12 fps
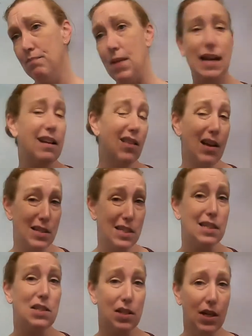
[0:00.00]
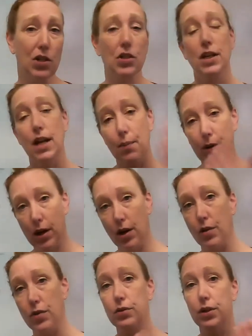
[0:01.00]
make a lot of sense initially. I'm going to
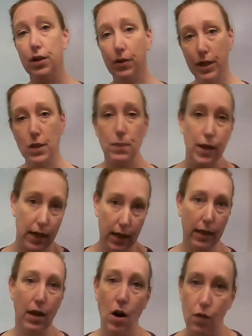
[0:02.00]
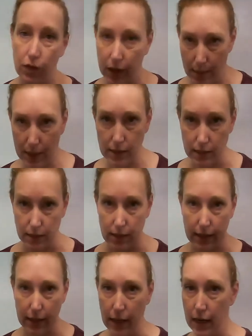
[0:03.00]
go through, explain it, and then hopefully it makes sense
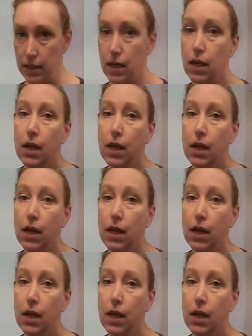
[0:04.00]
at the end.